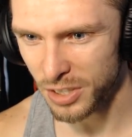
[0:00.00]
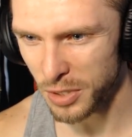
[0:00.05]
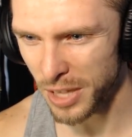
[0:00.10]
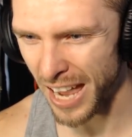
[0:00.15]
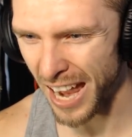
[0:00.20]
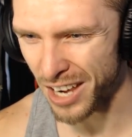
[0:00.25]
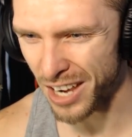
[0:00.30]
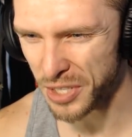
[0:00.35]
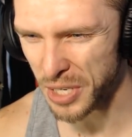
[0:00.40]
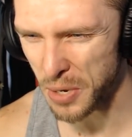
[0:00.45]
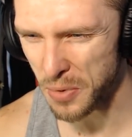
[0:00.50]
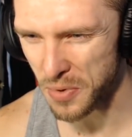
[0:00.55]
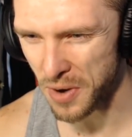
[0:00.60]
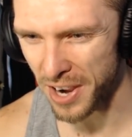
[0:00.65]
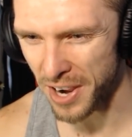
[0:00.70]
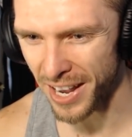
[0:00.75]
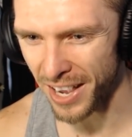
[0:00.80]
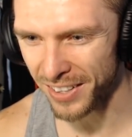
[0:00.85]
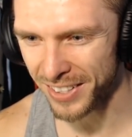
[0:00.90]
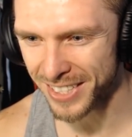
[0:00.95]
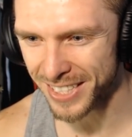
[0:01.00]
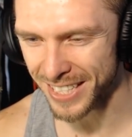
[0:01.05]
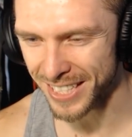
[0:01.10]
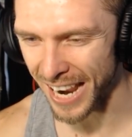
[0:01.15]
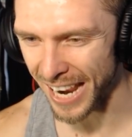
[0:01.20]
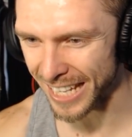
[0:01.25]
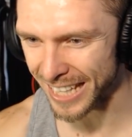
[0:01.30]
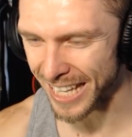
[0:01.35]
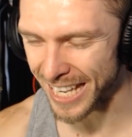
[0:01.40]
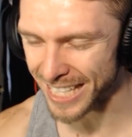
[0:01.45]
Do they actually run
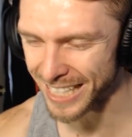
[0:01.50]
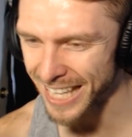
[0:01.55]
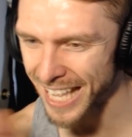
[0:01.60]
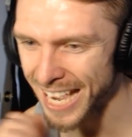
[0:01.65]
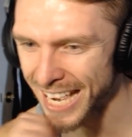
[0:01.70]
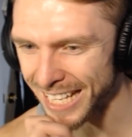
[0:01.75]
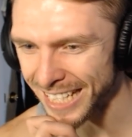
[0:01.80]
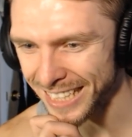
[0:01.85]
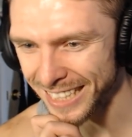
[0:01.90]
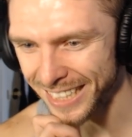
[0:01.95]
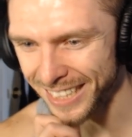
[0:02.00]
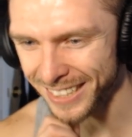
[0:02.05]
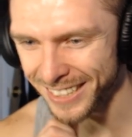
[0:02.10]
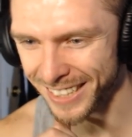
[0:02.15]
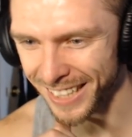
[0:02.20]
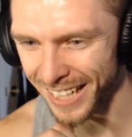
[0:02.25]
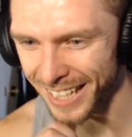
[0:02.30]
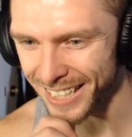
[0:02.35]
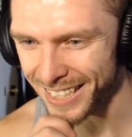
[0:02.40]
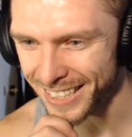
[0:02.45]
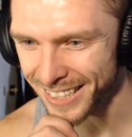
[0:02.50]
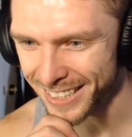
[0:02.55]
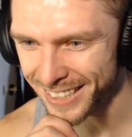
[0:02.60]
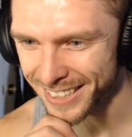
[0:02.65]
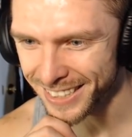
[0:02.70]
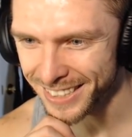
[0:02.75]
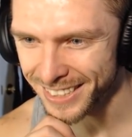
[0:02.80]
outside like that? Okay.